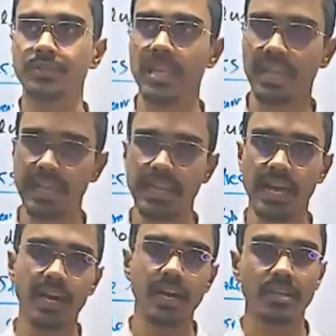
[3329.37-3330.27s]
area,
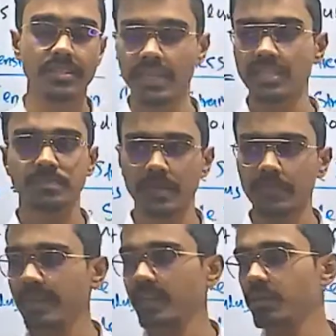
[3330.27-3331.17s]
that is perpendicular
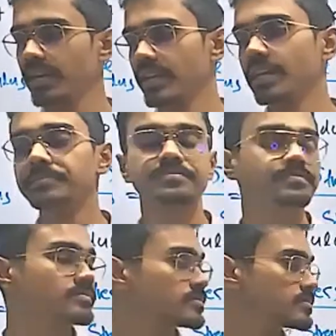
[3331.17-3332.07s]
area.
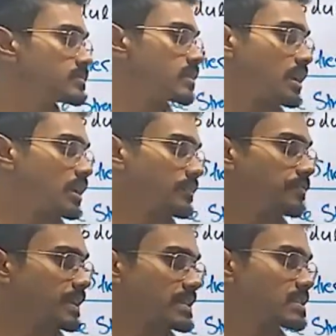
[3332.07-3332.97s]
F,
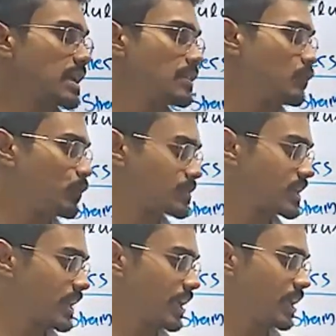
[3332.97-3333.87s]
tensile force.
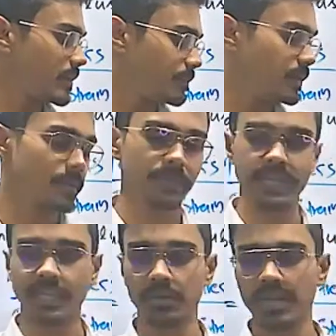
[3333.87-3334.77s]
A, perpendicular
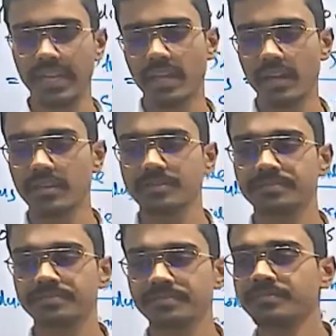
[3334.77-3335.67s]
area.
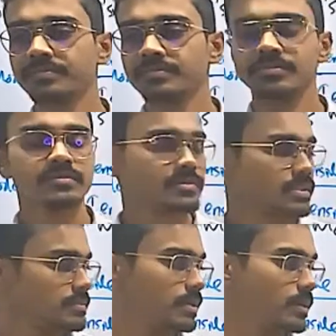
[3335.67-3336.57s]

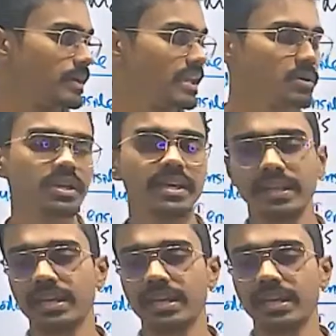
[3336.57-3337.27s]
Perpendicular area.